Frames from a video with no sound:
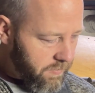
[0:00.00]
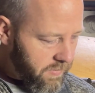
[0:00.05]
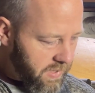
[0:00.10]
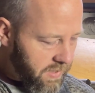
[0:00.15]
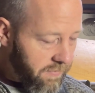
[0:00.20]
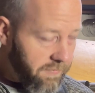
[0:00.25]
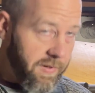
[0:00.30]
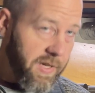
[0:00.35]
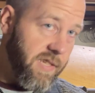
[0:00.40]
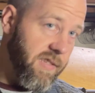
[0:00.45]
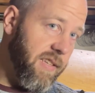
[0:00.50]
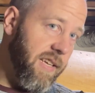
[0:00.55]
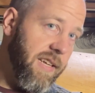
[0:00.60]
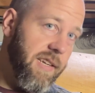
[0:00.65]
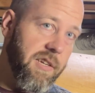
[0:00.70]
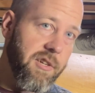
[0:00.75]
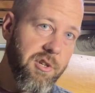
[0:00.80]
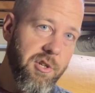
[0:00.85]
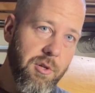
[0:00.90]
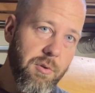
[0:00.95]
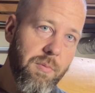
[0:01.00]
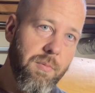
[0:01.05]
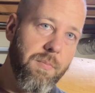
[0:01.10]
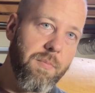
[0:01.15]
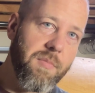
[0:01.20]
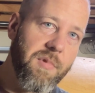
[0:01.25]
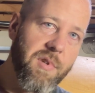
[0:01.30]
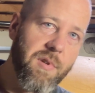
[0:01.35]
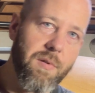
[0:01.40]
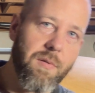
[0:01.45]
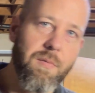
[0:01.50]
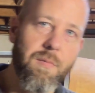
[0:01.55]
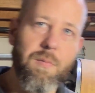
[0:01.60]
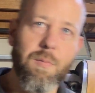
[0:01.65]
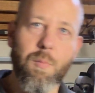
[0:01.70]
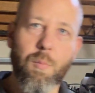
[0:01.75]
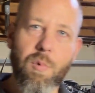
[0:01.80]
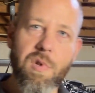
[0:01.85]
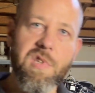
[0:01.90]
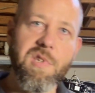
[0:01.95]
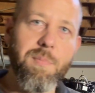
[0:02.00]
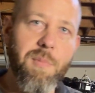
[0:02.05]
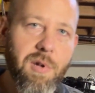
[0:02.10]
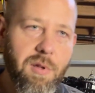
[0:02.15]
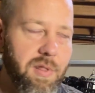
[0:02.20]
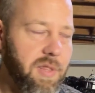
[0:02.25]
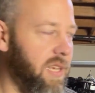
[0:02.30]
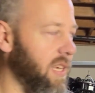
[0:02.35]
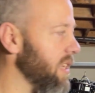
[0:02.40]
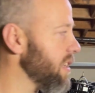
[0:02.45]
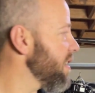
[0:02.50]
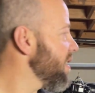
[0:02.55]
fix that issue. So one small thing at